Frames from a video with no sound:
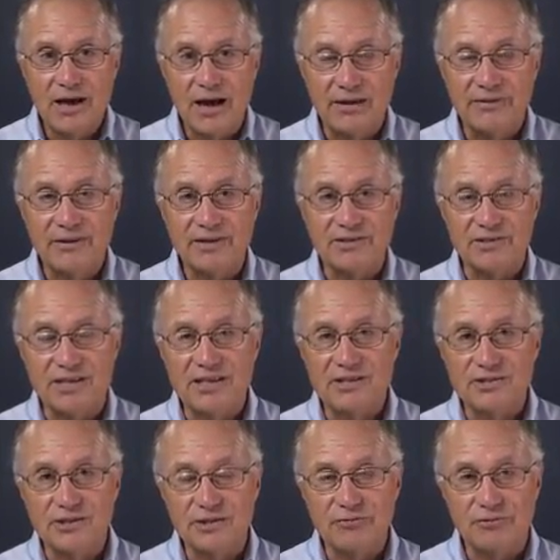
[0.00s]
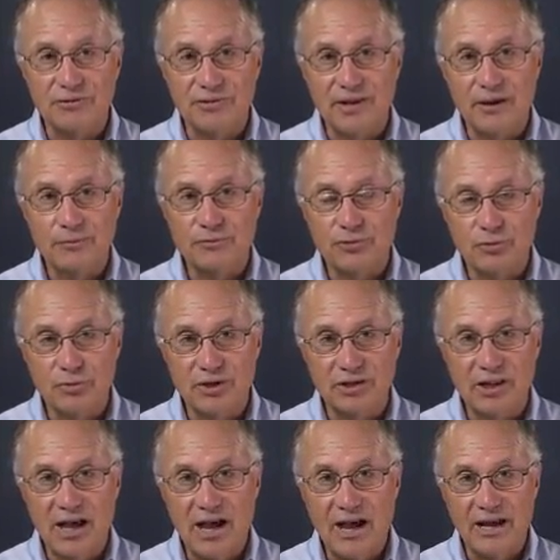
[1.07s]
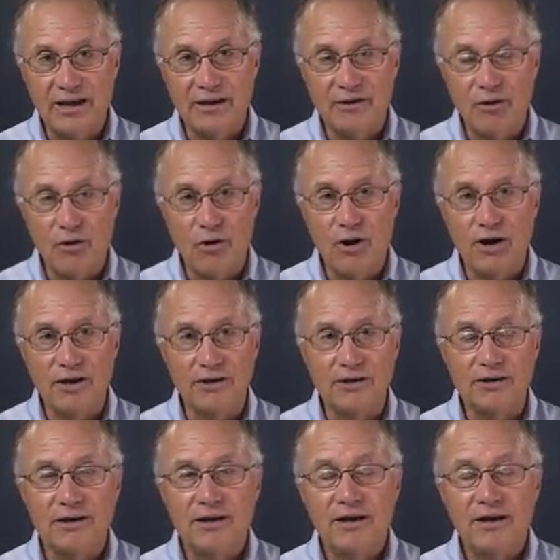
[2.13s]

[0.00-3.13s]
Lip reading: I think it's easy for them to rely on